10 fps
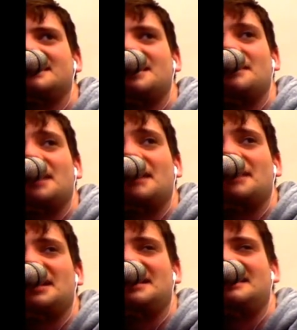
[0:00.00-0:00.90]
But I
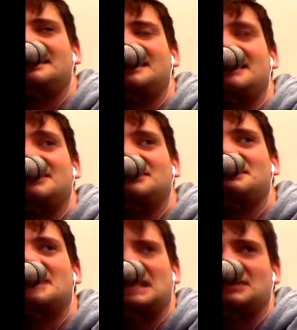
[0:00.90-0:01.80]
mean, he's
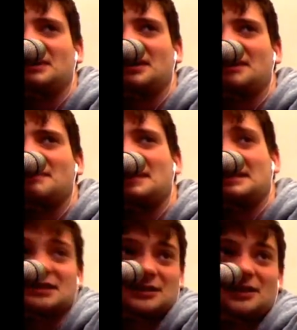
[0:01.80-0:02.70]

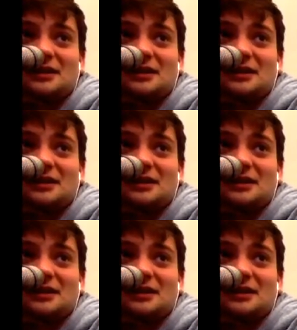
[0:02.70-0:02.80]
still on